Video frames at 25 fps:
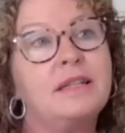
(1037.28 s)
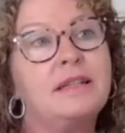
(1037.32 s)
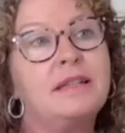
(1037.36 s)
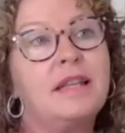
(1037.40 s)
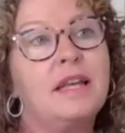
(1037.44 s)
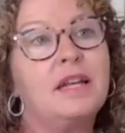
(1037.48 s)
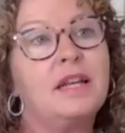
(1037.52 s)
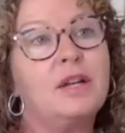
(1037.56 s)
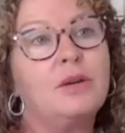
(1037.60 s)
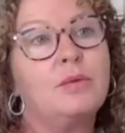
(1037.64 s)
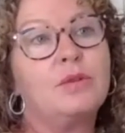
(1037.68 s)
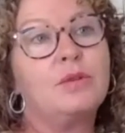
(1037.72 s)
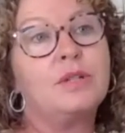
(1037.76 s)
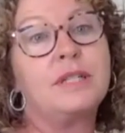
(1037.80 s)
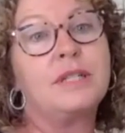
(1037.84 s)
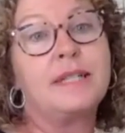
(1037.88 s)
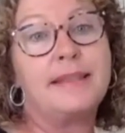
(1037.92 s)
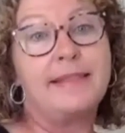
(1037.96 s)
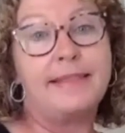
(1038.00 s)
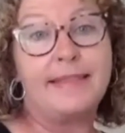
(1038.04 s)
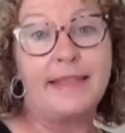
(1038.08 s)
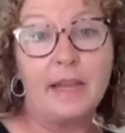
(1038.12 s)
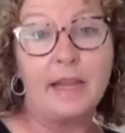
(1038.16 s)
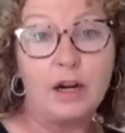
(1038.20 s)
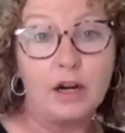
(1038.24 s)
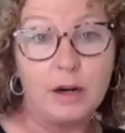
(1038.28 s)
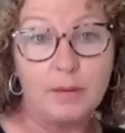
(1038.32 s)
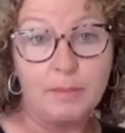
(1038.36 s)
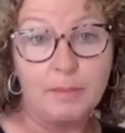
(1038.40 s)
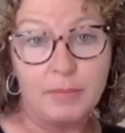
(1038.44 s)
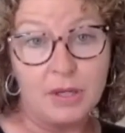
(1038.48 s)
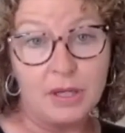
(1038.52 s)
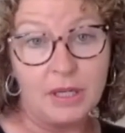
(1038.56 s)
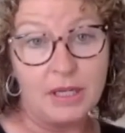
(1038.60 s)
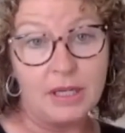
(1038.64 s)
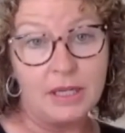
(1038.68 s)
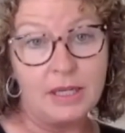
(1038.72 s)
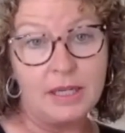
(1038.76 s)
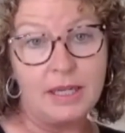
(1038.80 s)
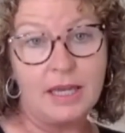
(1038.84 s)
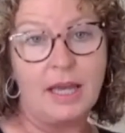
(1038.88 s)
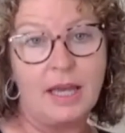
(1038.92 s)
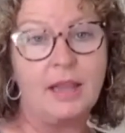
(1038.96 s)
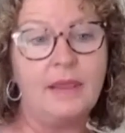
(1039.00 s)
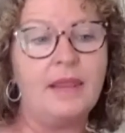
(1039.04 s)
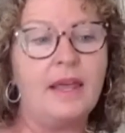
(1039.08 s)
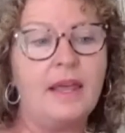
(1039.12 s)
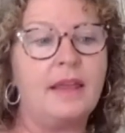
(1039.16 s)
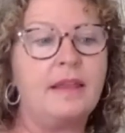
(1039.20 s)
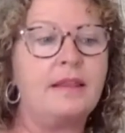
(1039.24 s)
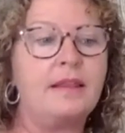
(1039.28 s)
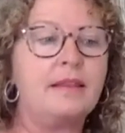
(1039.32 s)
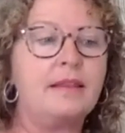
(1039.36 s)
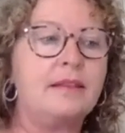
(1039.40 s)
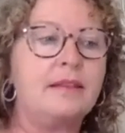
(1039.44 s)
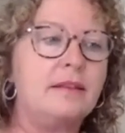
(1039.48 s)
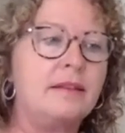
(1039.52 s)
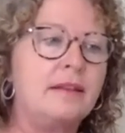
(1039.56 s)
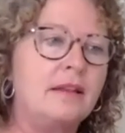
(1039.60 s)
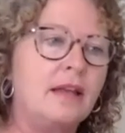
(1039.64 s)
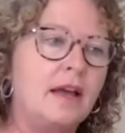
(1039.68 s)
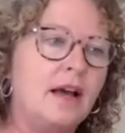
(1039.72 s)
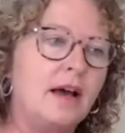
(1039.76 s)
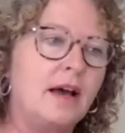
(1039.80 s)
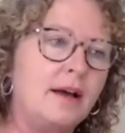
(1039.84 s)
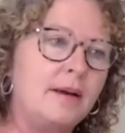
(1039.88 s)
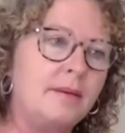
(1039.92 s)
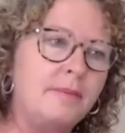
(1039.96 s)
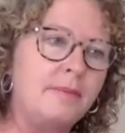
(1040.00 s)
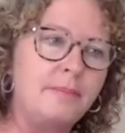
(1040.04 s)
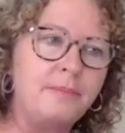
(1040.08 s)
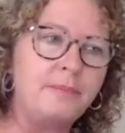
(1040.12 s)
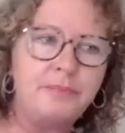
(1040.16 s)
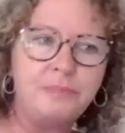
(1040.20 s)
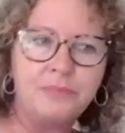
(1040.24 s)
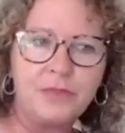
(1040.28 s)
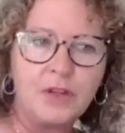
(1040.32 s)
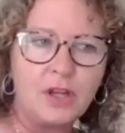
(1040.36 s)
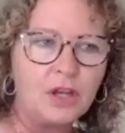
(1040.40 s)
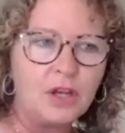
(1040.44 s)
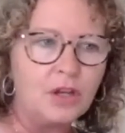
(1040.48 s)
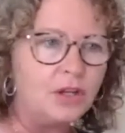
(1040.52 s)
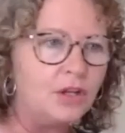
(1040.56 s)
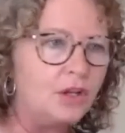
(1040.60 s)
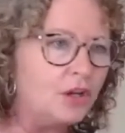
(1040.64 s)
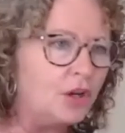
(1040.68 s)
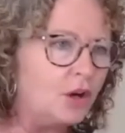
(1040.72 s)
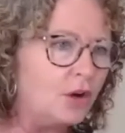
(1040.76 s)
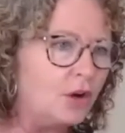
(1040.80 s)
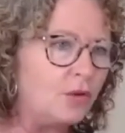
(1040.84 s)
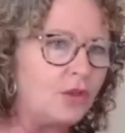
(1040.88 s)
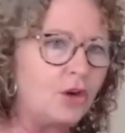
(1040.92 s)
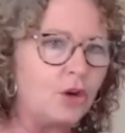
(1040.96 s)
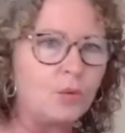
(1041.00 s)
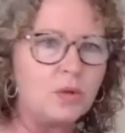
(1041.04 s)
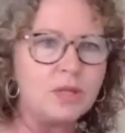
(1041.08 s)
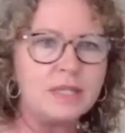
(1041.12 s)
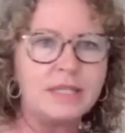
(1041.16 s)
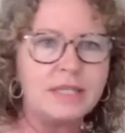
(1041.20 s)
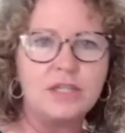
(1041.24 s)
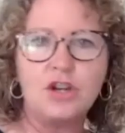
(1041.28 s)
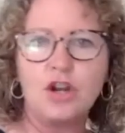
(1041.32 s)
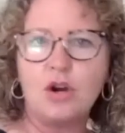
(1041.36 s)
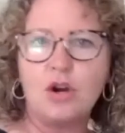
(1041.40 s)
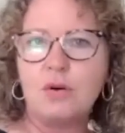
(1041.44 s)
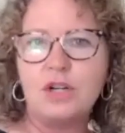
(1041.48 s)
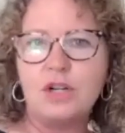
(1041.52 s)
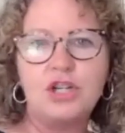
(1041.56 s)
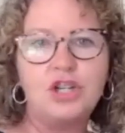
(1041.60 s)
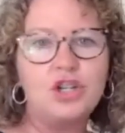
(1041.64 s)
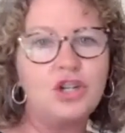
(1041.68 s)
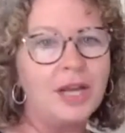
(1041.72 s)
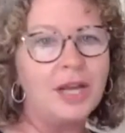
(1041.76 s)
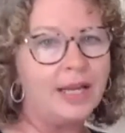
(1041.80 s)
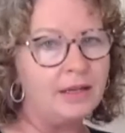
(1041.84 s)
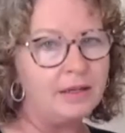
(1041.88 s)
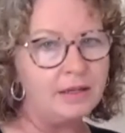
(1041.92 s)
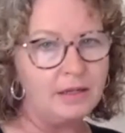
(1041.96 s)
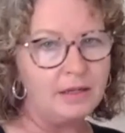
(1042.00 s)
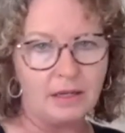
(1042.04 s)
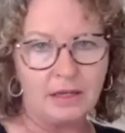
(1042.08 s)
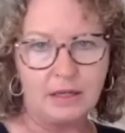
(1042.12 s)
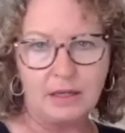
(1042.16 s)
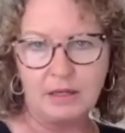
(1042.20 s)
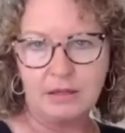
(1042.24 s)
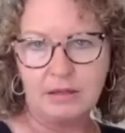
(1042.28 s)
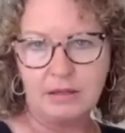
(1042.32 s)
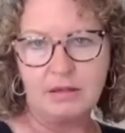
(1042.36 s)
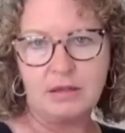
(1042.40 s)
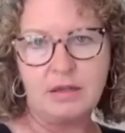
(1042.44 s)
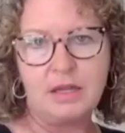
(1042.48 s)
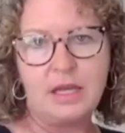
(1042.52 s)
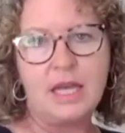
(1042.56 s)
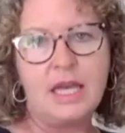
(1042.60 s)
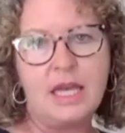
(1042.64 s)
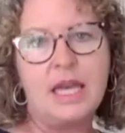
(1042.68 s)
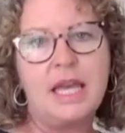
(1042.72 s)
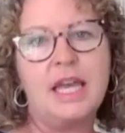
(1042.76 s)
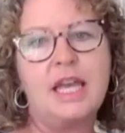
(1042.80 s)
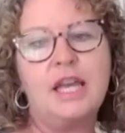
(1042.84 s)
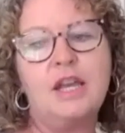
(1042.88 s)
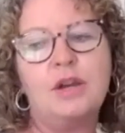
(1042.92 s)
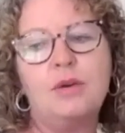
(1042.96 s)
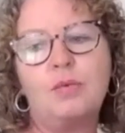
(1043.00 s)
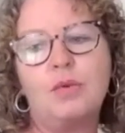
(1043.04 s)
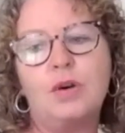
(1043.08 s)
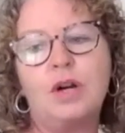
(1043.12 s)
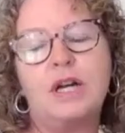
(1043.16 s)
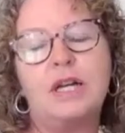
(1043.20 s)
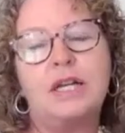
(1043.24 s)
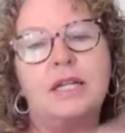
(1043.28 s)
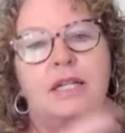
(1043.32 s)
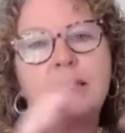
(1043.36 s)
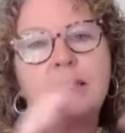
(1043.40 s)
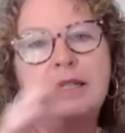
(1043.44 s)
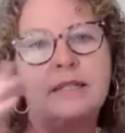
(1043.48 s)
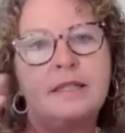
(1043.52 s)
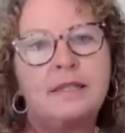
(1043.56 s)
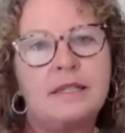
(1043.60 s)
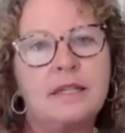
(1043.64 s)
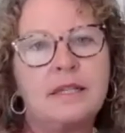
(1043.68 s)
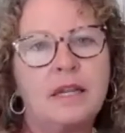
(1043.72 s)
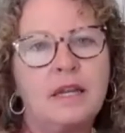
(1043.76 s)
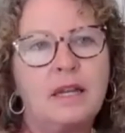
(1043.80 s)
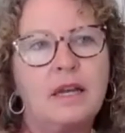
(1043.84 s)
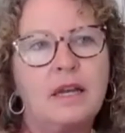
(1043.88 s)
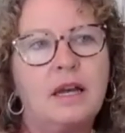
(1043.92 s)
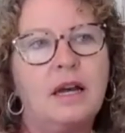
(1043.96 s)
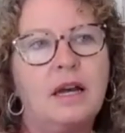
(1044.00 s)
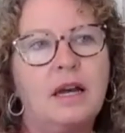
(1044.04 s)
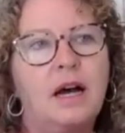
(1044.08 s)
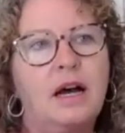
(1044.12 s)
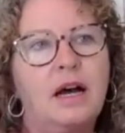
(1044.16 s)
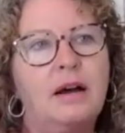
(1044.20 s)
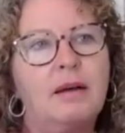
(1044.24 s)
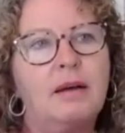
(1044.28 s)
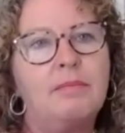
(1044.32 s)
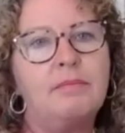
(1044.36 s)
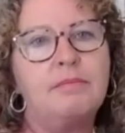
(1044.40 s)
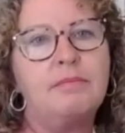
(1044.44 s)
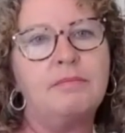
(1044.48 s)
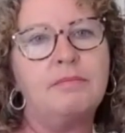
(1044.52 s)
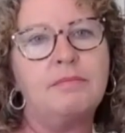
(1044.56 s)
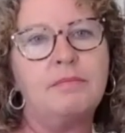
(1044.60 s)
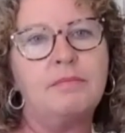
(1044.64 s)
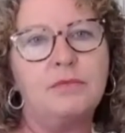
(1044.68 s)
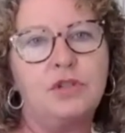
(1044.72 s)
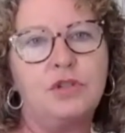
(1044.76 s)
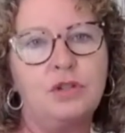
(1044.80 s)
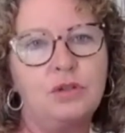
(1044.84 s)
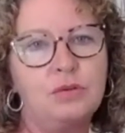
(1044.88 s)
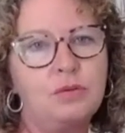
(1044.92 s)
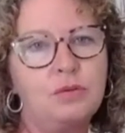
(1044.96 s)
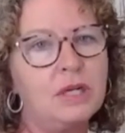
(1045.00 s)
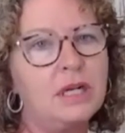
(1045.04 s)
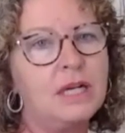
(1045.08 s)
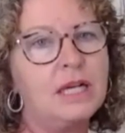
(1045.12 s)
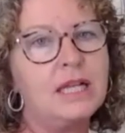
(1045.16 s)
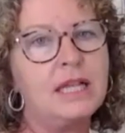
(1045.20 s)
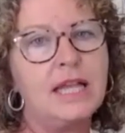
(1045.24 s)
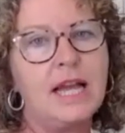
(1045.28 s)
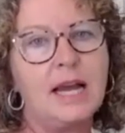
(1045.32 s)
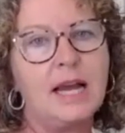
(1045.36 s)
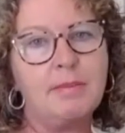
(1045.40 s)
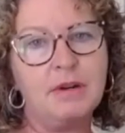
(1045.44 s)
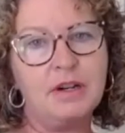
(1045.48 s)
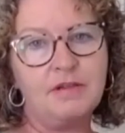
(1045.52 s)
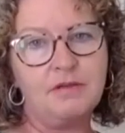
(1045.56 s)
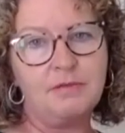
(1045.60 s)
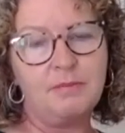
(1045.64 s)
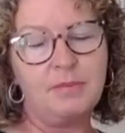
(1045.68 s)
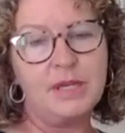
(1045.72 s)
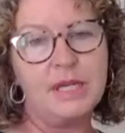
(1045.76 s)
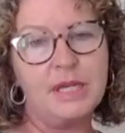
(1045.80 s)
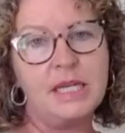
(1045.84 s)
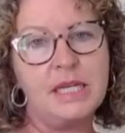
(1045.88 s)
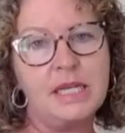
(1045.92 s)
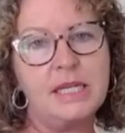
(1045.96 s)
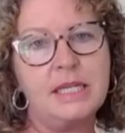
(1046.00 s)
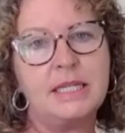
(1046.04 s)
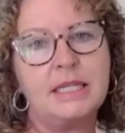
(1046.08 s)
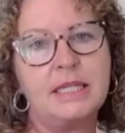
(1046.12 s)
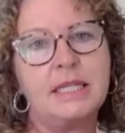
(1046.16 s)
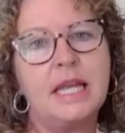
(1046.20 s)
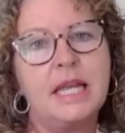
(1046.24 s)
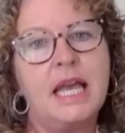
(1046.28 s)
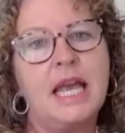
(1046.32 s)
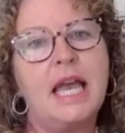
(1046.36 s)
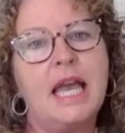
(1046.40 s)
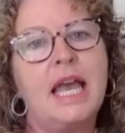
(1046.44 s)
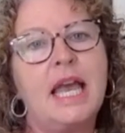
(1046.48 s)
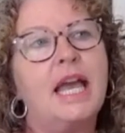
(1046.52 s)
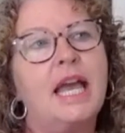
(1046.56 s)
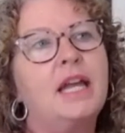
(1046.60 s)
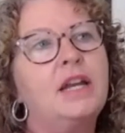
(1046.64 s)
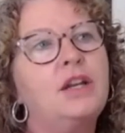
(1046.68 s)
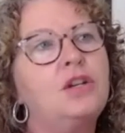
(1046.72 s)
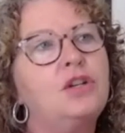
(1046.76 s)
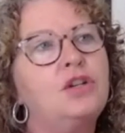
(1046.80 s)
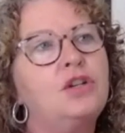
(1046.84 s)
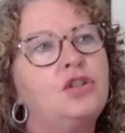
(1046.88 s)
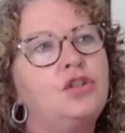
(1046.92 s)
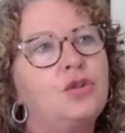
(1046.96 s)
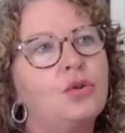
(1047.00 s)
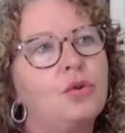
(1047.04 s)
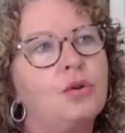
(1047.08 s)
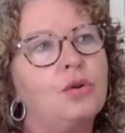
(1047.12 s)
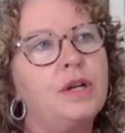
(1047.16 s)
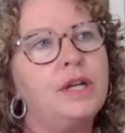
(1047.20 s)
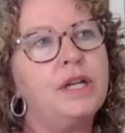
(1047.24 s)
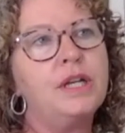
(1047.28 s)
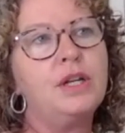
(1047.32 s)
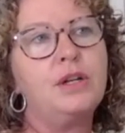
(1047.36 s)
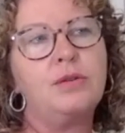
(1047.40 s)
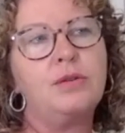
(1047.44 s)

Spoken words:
that it was therapy and that, you know, there was no agenda. It was do a collaborative piece, and Joy